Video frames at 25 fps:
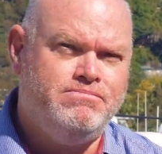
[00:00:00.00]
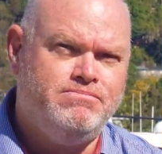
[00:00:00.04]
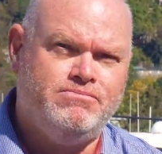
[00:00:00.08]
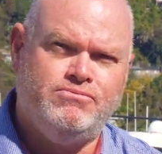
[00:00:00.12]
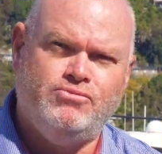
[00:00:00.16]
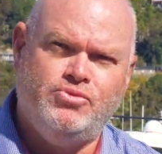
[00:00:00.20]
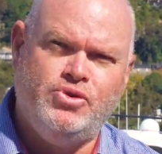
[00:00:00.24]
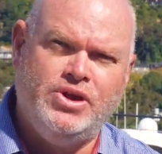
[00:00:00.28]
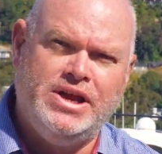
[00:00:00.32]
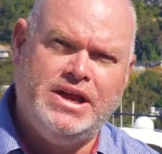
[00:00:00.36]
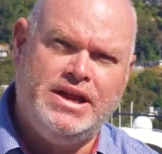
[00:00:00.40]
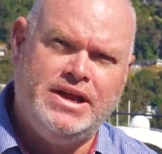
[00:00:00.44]

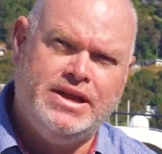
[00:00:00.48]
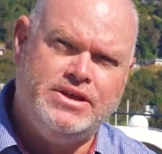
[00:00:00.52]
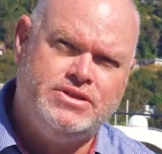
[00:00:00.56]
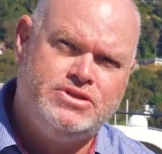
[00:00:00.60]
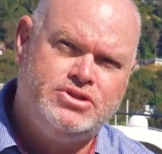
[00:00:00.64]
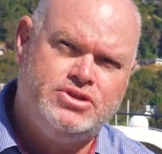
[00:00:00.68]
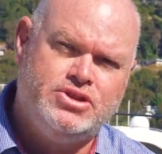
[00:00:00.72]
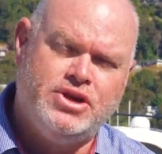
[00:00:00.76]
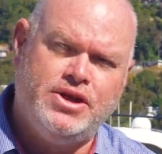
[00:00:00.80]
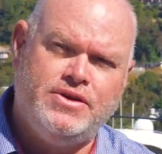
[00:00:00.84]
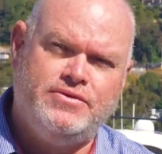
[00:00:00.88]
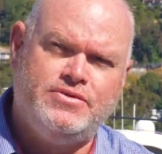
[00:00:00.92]
really
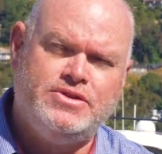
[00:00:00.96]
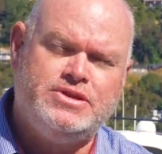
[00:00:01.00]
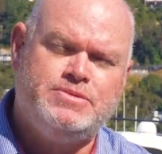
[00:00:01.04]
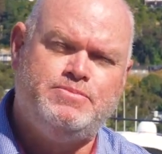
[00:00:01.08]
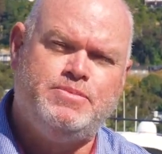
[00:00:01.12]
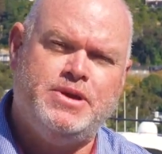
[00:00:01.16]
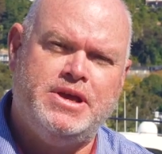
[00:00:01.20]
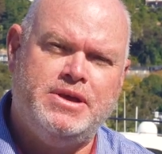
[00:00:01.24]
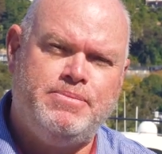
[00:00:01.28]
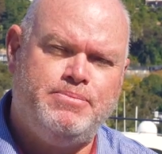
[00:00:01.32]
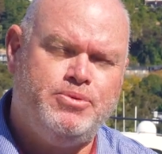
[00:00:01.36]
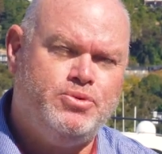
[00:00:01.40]
service
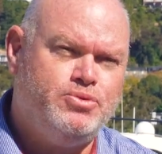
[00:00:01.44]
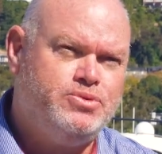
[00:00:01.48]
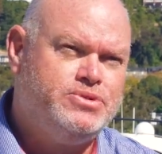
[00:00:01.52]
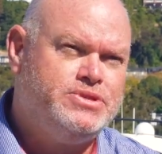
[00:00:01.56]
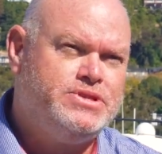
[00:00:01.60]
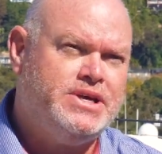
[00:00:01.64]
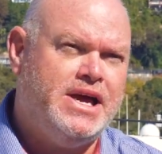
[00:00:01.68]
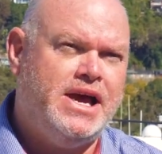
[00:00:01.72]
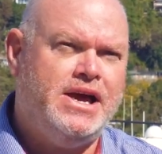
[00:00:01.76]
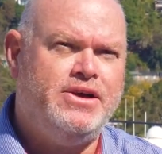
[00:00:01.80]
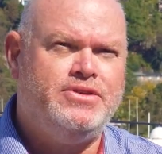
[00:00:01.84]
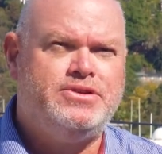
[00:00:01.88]
people,
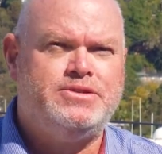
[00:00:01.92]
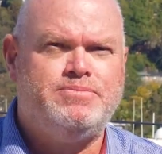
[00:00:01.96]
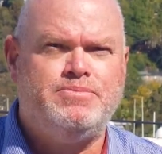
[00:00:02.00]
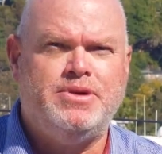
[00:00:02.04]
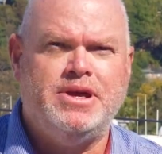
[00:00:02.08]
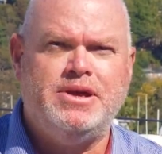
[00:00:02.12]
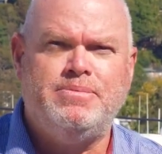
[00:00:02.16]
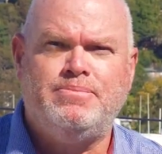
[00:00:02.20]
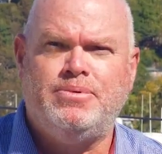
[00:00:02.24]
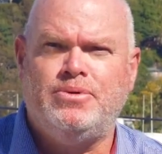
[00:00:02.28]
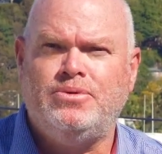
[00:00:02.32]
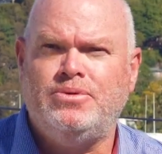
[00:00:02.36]
sales
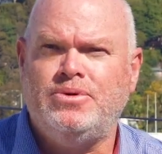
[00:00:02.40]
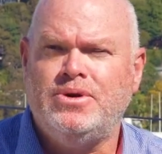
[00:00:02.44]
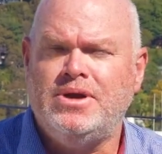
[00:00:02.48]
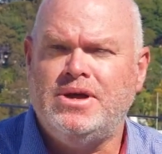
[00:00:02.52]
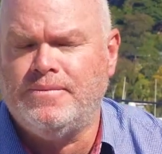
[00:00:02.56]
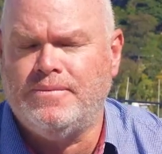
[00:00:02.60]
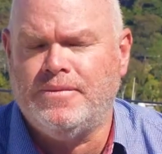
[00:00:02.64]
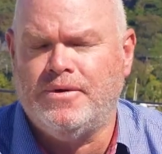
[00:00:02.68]
people,